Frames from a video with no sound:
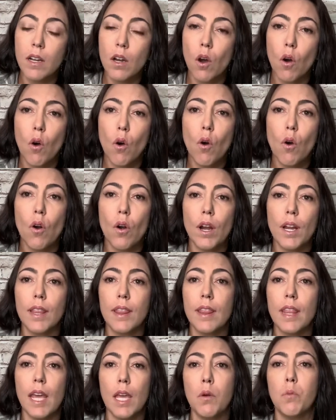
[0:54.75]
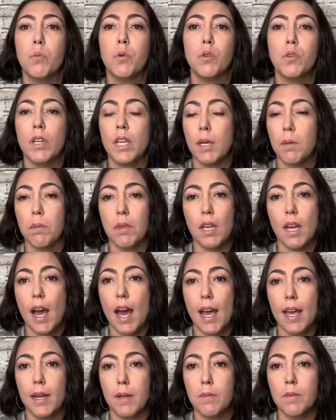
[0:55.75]
or they will keep the
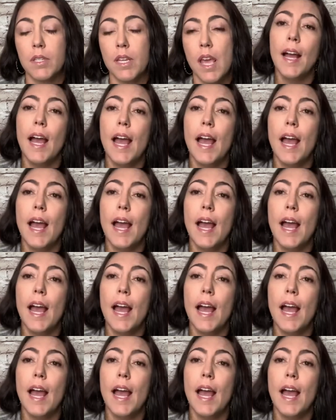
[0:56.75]
items.